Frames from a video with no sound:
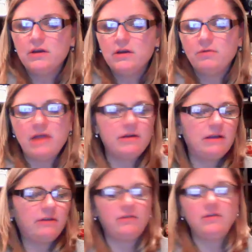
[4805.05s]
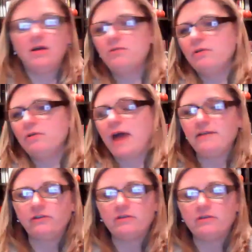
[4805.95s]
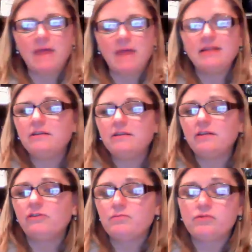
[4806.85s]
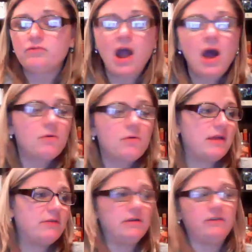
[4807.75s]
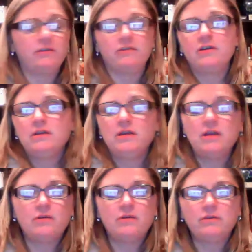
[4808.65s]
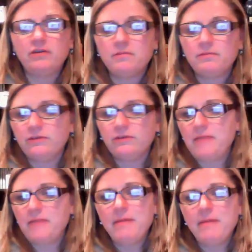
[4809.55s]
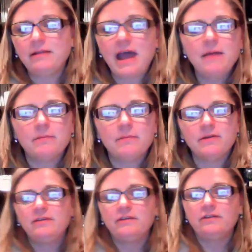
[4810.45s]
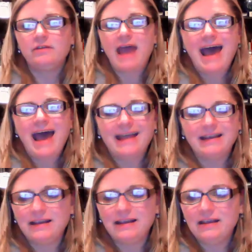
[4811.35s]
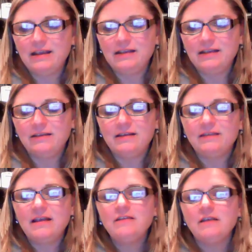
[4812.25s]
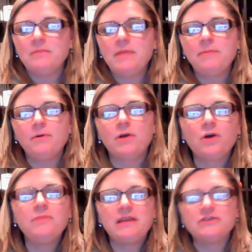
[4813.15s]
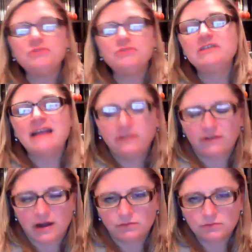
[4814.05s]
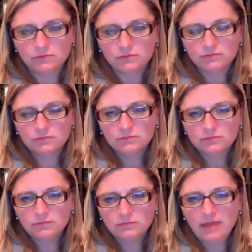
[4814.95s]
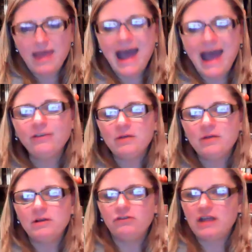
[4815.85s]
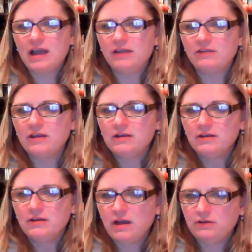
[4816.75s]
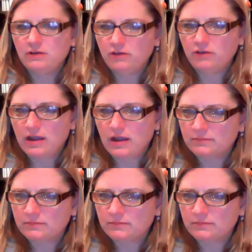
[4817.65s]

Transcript: Whether it's, you know, a lot of us are in My Lead System Pro, or whether it's, you know, some MLM or this, this, and that. It's easy. People go because you said so. And that's what I want you guys to understand.